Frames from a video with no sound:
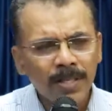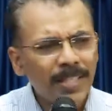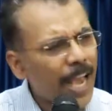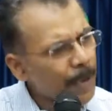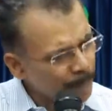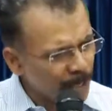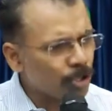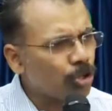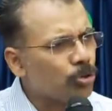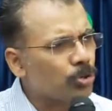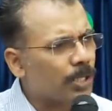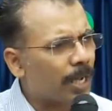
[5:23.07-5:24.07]
Typing
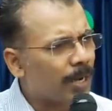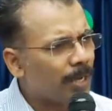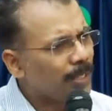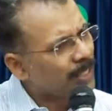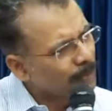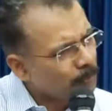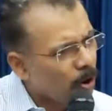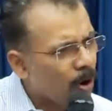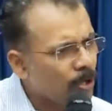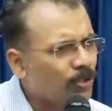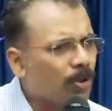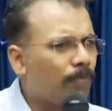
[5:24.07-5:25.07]
tutor is a
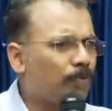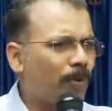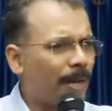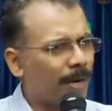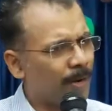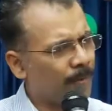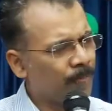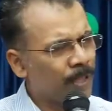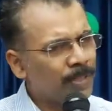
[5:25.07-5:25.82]
small software.